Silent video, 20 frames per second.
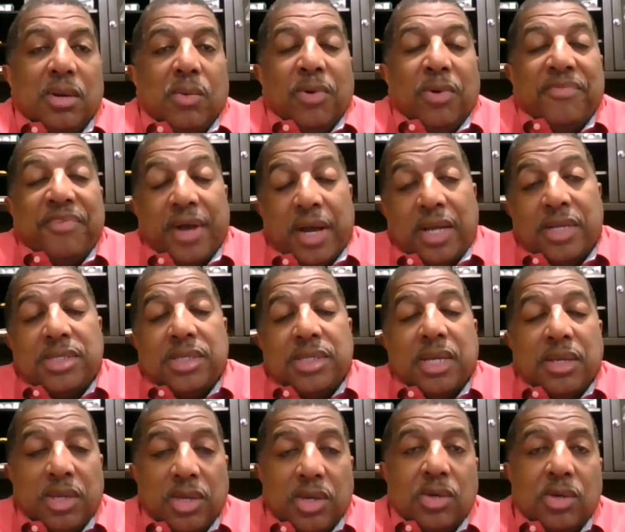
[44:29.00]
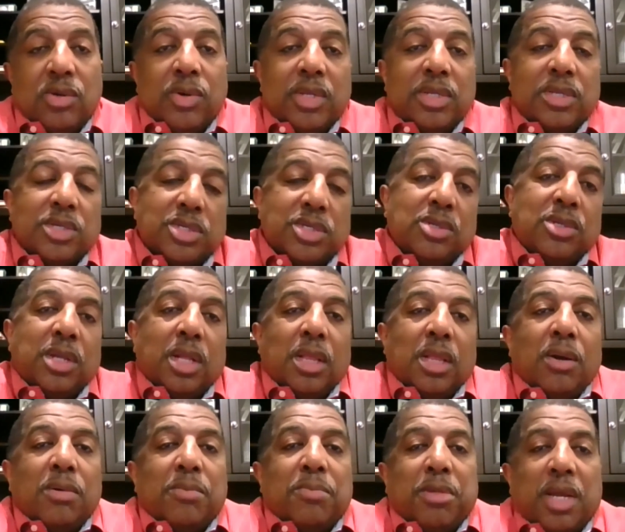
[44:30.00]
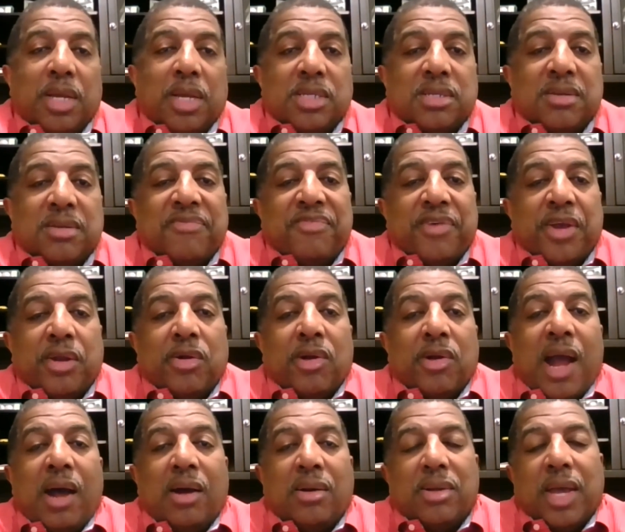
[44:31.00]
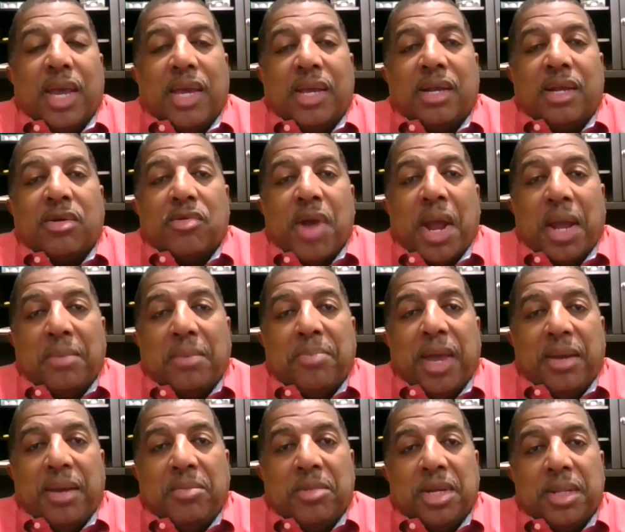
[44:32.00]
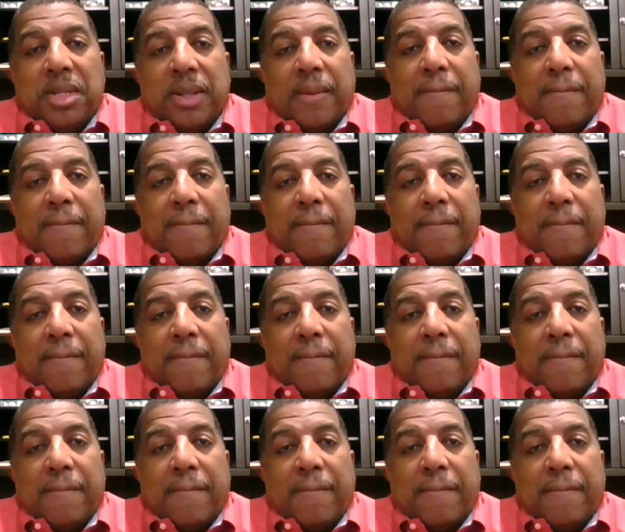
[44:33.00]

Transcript: with us and you and the student loan place, to figure out a correct payment.